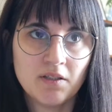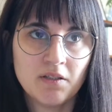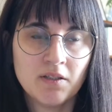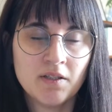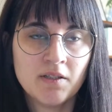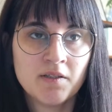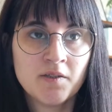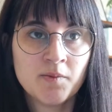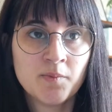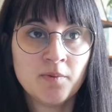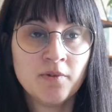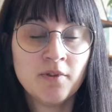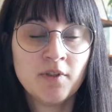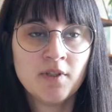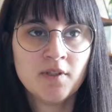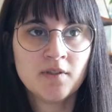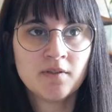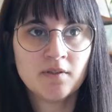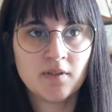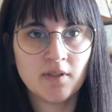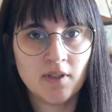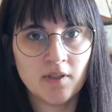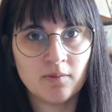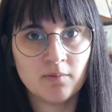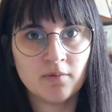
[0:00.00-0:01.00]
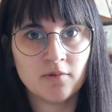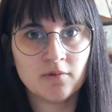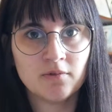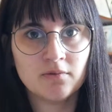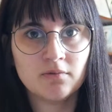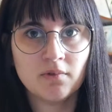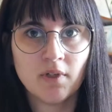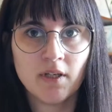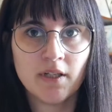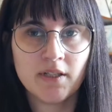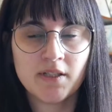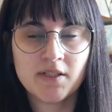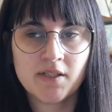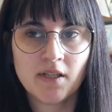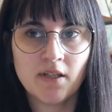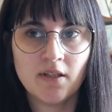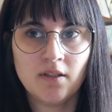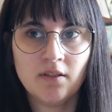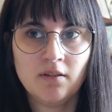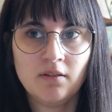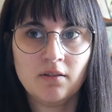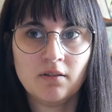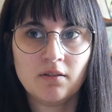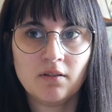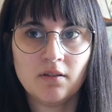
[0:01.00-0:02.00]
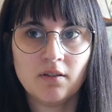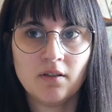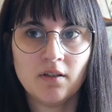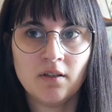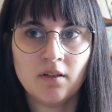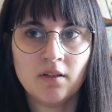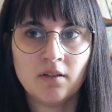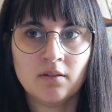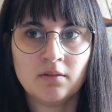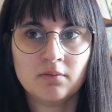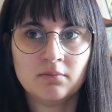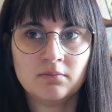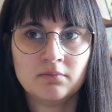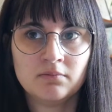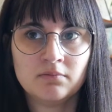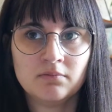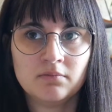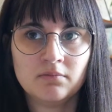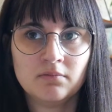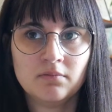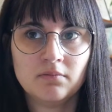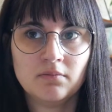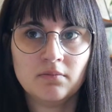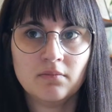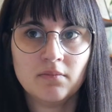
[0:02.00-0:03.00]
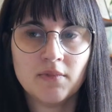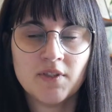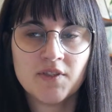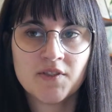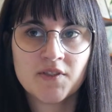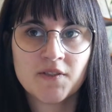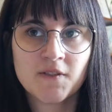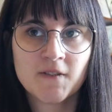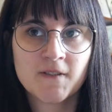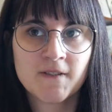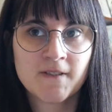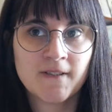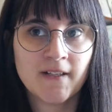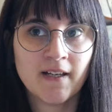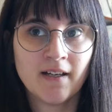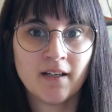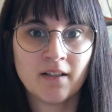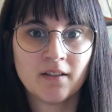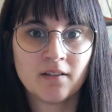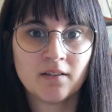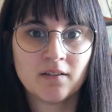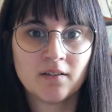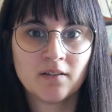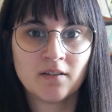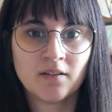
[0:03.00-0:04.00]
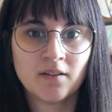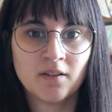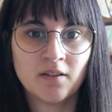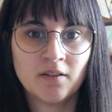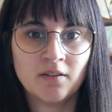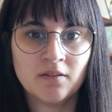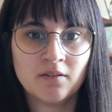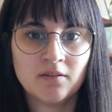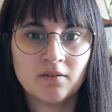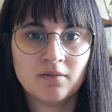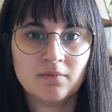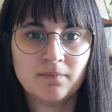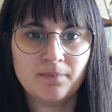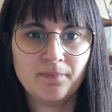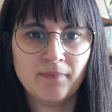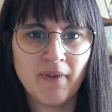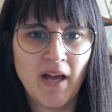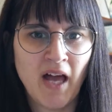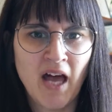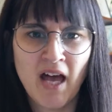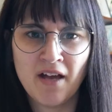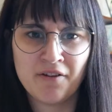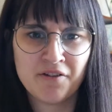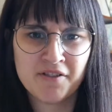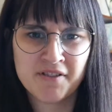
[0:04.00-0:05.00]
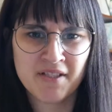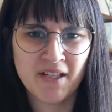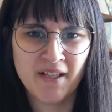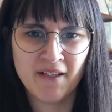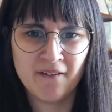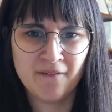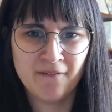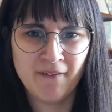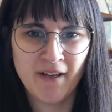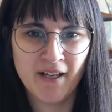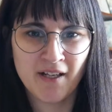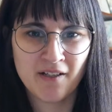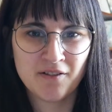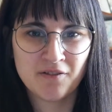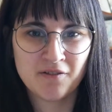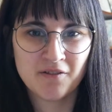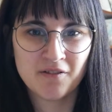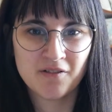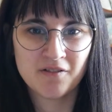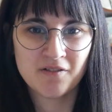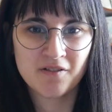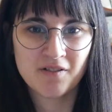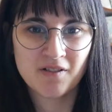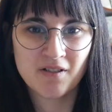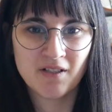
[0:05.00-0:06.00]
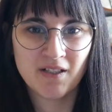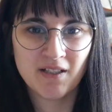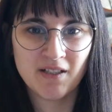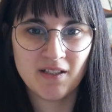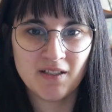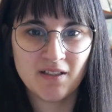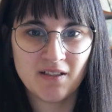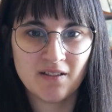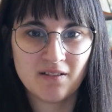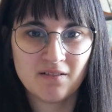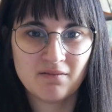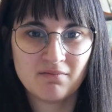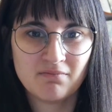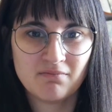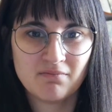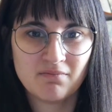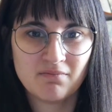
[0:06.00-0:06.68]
It's pretty stable, I'd say. It's just that, you know, outside factors like